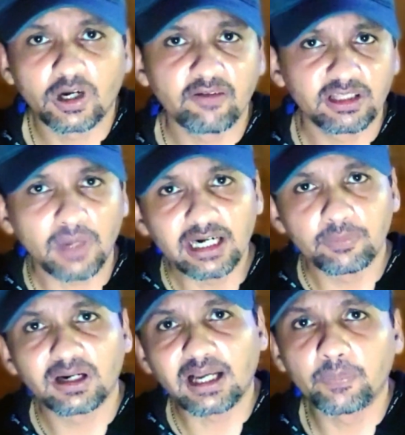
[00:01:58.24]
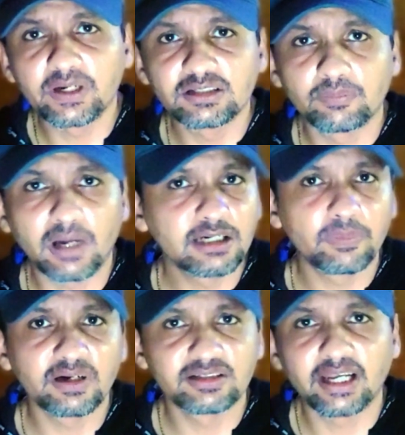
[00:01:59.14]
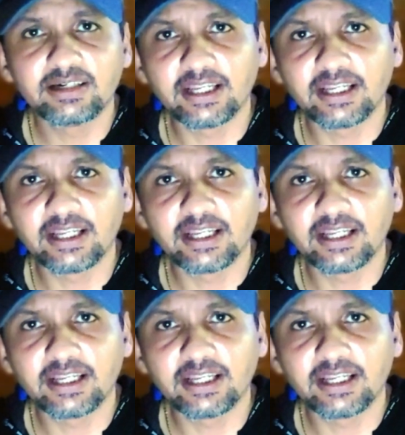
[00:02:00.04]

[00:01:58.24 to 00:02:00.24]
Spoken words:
with multiple companies and multiple design